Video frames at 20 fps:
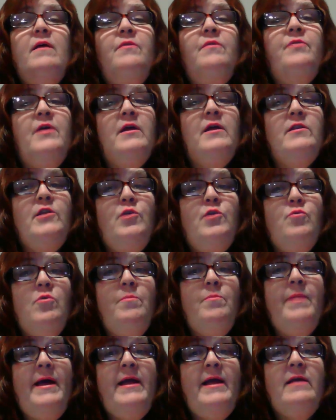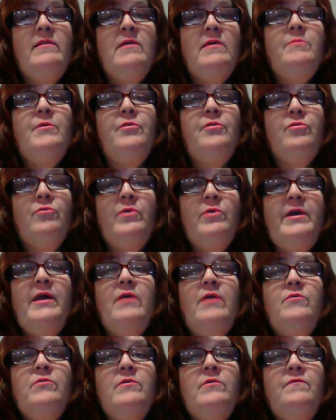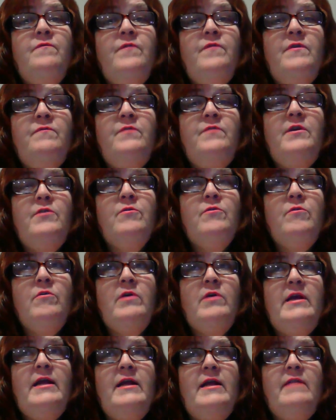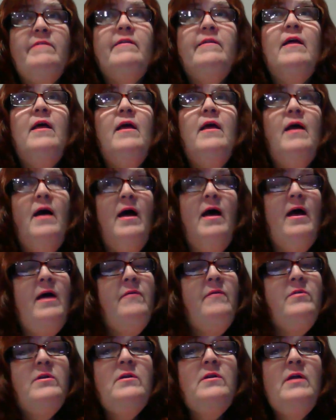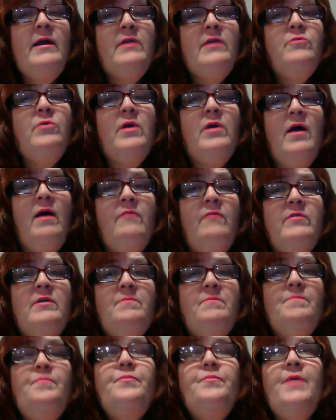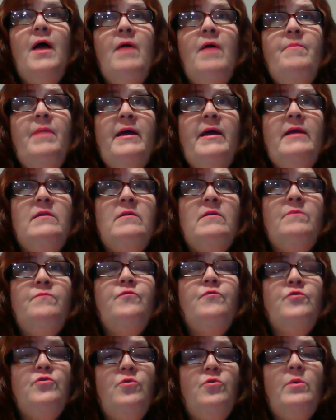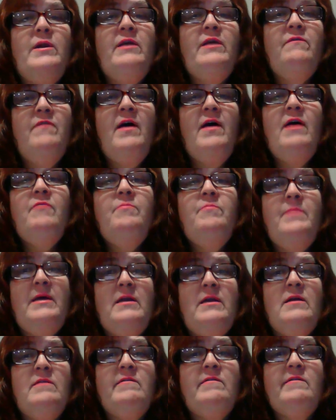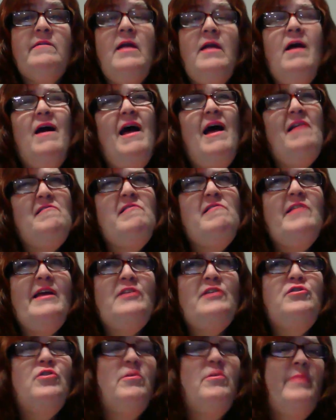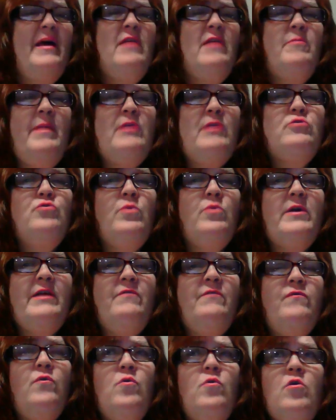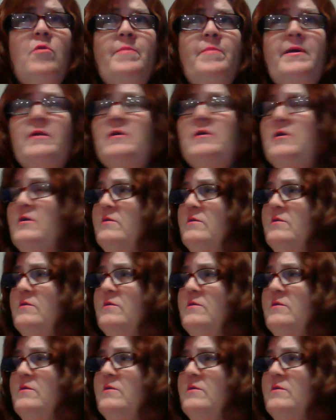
then you will bake them at 350 degrees. I have an electric oven. I baked them for 25 minutes. Actually, I took them out about 24, but